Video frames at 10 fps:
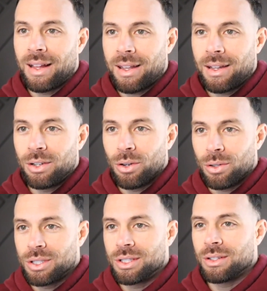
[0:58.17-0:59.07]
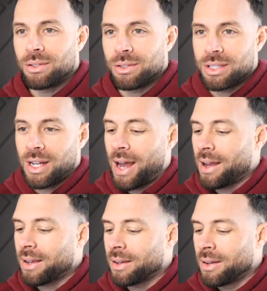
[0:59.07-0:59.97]
like indulgent little
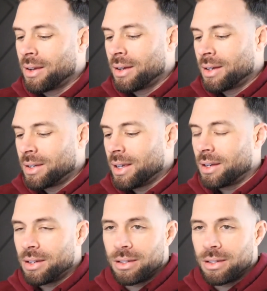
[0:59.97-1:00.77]
snack. Yeah, dude,